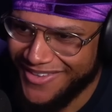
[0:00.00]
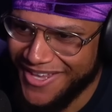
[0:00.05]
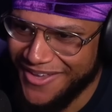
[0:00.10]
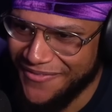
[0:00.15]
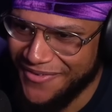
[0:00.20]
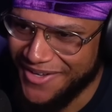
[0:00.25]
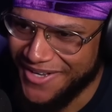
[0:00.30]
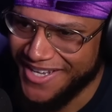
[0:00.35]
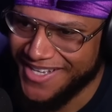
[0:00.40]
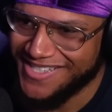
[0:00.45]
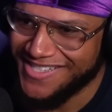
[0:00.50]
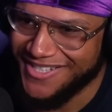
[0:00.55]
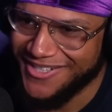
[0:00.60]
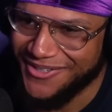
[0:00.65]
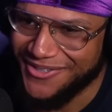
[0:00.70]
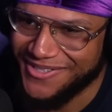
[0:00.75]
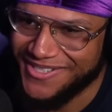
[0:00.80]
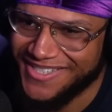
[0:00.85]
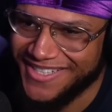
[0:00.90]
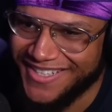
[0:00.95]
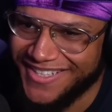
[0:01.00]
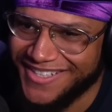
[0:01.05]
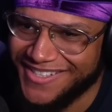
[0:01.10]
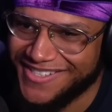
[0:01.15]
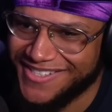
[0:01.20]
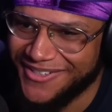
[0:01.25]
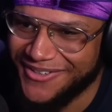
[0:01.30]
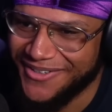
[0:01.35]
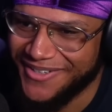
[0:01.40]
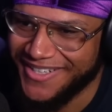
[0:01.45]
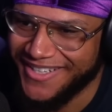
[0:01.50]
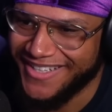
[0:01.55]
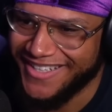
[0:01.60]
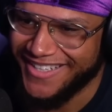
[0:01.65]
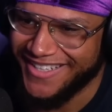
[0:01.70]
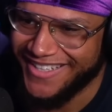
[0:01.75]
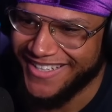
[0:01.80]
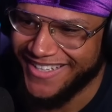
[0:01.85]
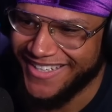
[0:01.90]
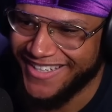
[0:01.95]
Even this little shit looks so
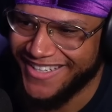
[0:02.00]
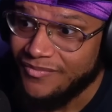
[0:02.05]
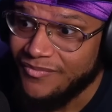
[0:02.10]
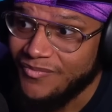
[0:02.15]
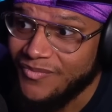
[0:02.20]
good.